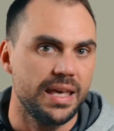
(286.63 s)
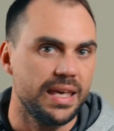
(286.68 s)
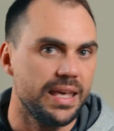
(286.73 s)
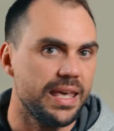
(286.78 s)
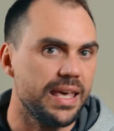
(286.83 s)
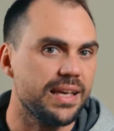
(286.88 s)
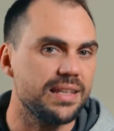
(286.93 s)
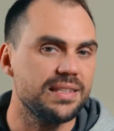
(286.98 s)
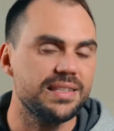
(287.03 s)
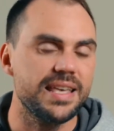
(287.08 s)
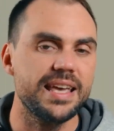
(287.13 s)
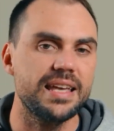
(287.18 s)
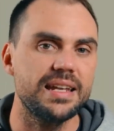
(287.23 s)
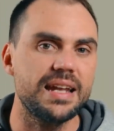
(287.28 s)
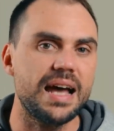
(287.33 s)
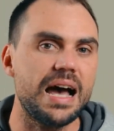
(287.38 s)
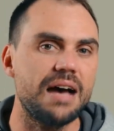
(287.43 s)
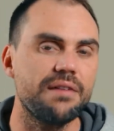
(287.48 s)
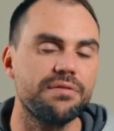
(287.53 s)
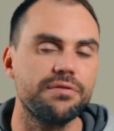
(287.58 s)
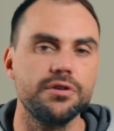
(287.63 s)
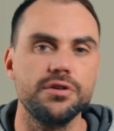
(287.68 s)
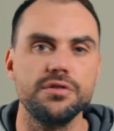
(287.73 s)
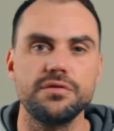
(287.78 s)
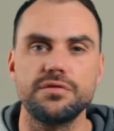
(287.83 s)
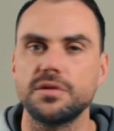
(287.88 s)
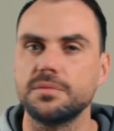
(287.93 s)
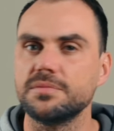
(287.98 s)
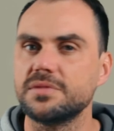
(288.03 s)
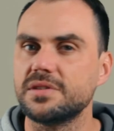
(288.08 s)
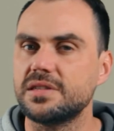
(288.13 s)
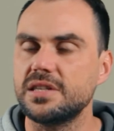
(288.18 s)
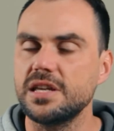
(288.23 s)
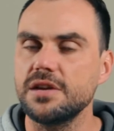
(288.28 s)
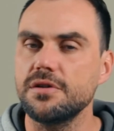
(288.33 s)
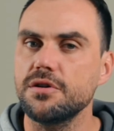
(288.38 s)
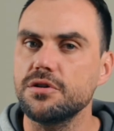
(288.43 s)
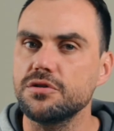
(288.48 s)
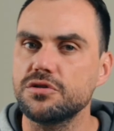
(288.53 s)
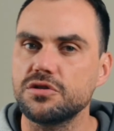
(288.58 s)
It can take an iPhone from
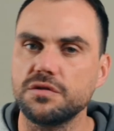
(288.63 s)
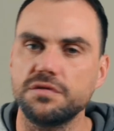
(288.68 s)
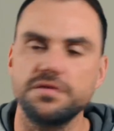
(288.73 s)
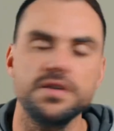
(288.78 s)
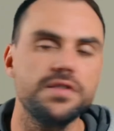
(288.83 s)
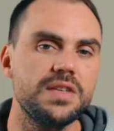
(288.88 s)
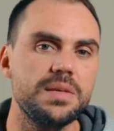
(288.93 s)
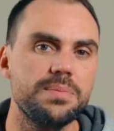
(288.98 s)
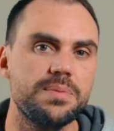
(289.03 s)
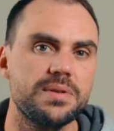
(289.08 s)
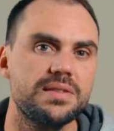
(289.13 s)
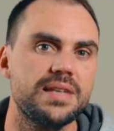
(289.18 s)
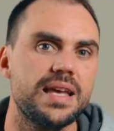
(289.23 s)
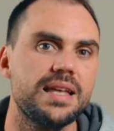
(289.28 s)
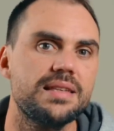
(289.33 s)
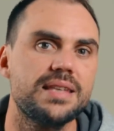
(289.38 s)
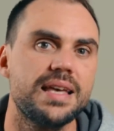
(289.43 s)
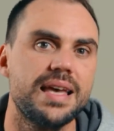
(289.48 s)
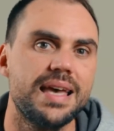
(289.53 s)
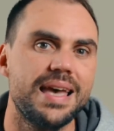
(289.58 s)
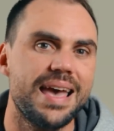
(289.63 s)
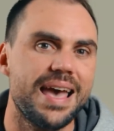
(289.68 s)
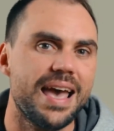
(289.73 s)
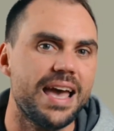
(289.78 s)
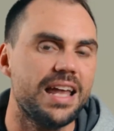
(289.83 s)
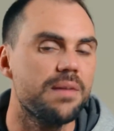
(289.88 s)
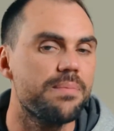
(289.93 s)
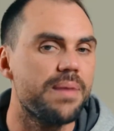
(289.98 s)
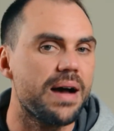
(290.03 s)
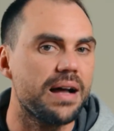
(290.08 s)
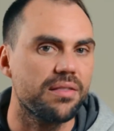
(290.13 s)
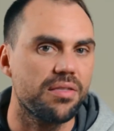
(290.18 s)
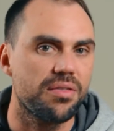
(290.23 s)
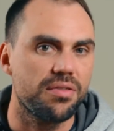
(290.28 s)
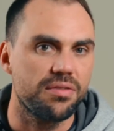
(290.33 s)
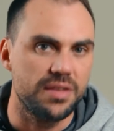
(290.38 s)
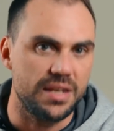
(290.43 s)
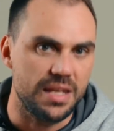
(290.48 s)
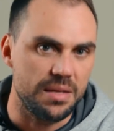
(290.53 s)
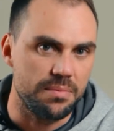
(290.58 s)
0 to 50% in about
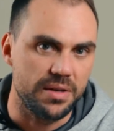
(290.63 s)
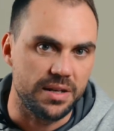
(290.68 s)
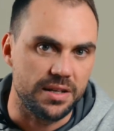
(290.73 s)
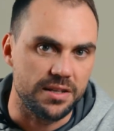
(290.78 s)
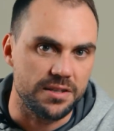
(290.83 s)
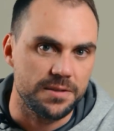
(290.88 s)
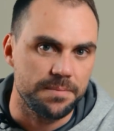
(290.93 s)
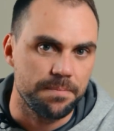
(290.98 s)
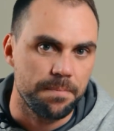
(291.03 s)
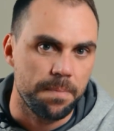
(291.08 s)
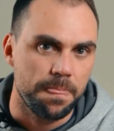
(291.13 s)
30 minutes.